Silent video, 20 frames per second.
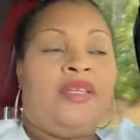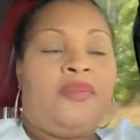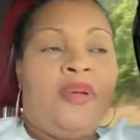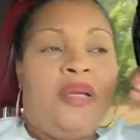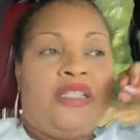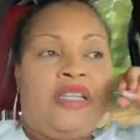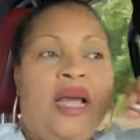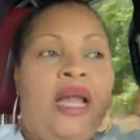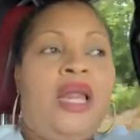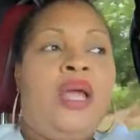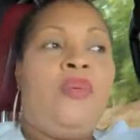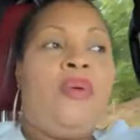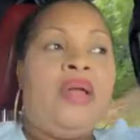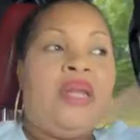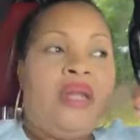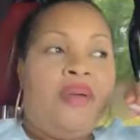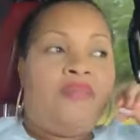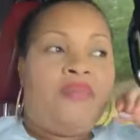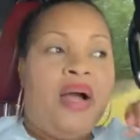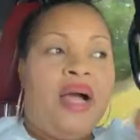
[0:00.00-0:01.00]
especially
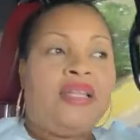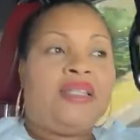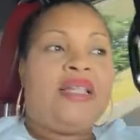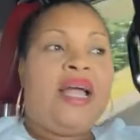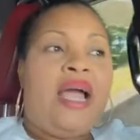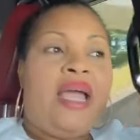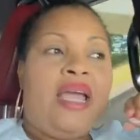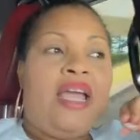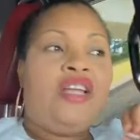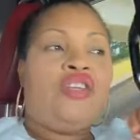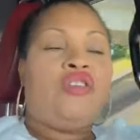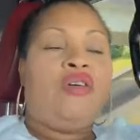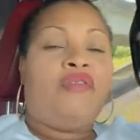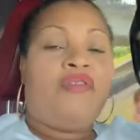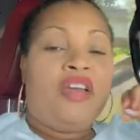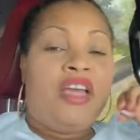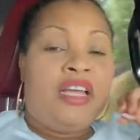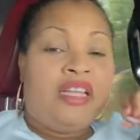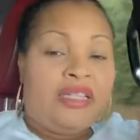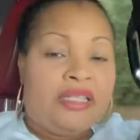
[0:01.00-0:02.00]
when they pass that
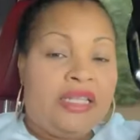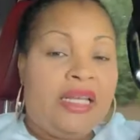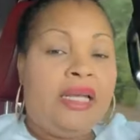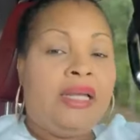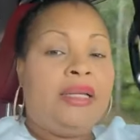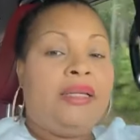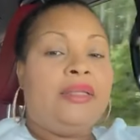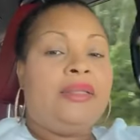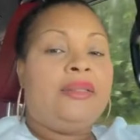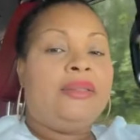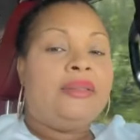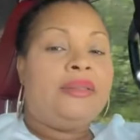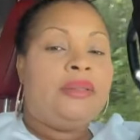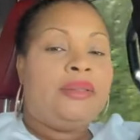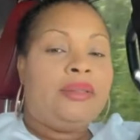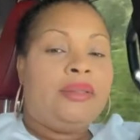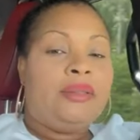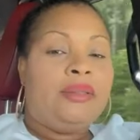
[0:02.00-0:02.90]
age of 18,